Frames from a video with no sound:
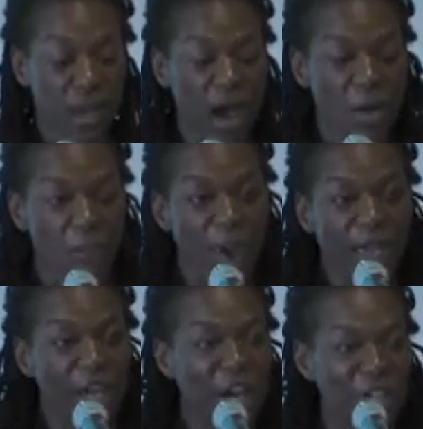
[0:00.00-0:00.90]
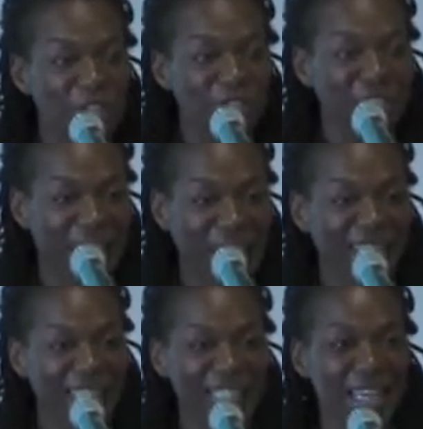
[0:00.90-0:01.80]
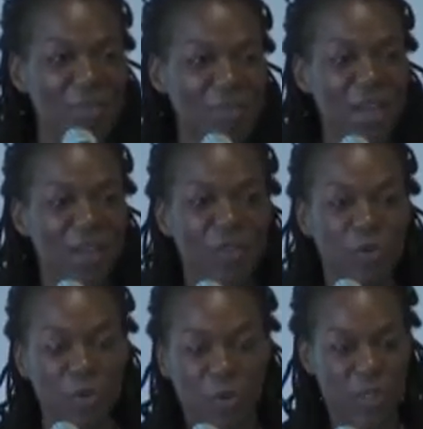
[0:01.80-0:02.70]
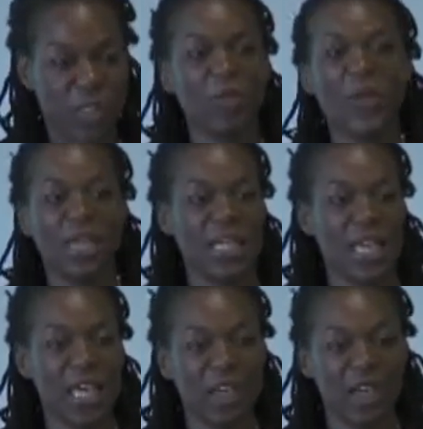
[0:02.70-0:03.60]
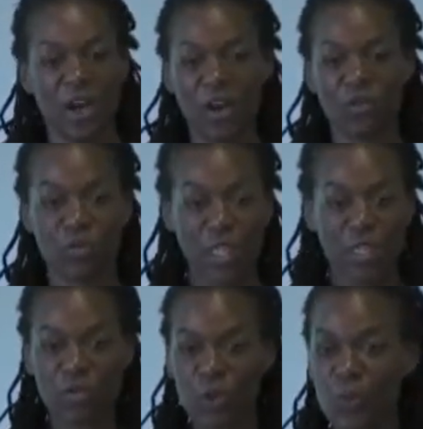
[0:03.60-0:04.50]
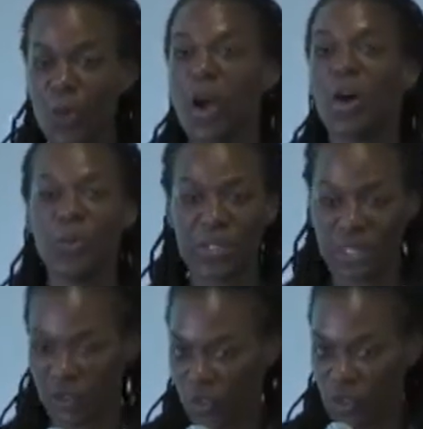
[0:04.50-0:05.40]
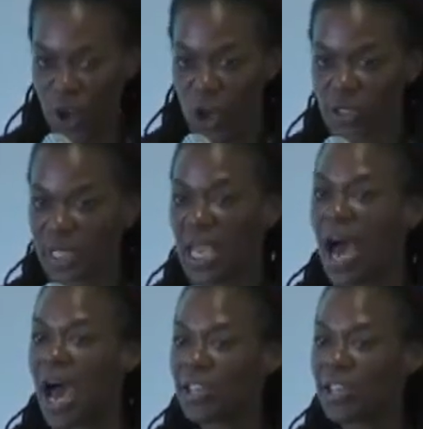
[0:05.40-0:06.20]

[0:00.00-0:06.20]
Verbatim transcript: um, my understanding is that many of you have been participating in a, a reading group, Whistling Vivaldi.